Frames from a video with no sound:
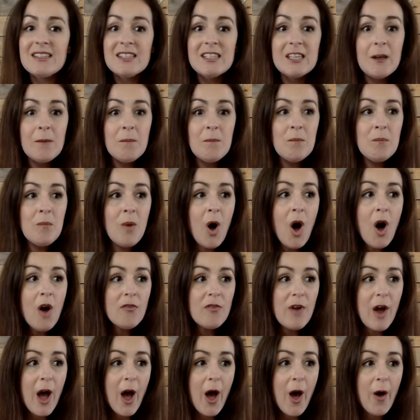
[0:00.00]

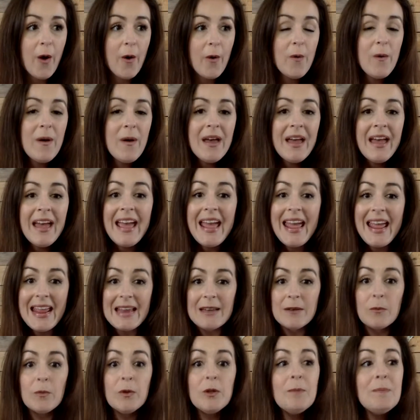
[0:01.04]
tomorrow,
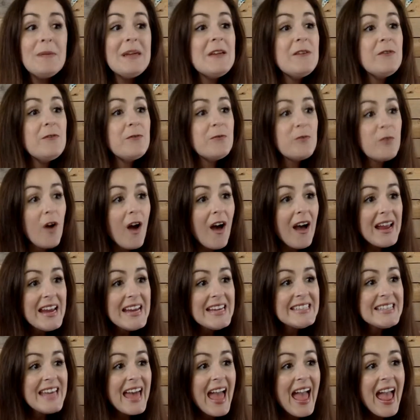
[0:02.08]
it will be
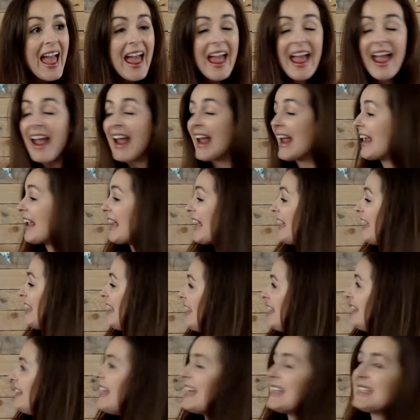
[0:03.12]
Friday.
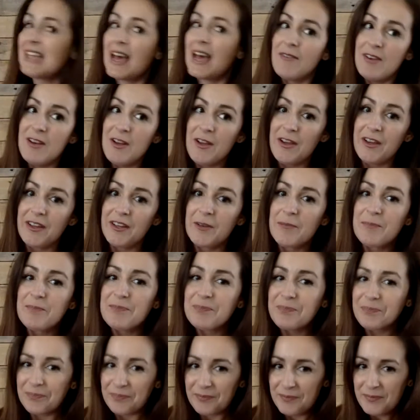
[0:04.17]
Let's have a look
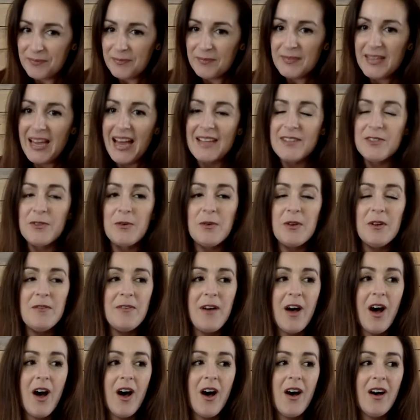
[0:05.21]
at all of
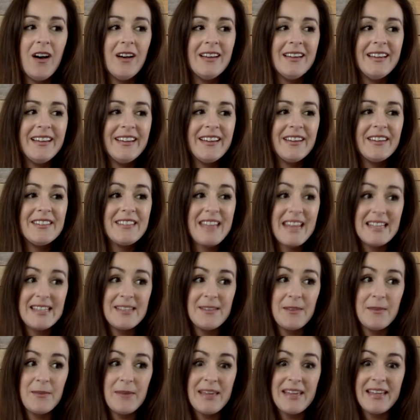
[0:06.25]
our days
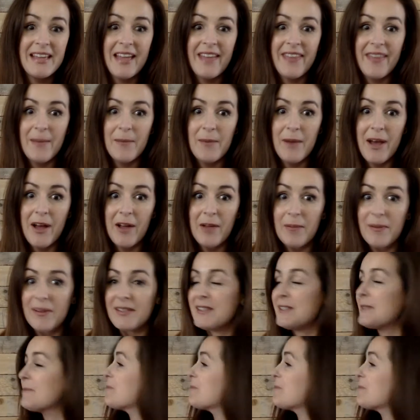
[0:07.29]
of the week, and that will help us.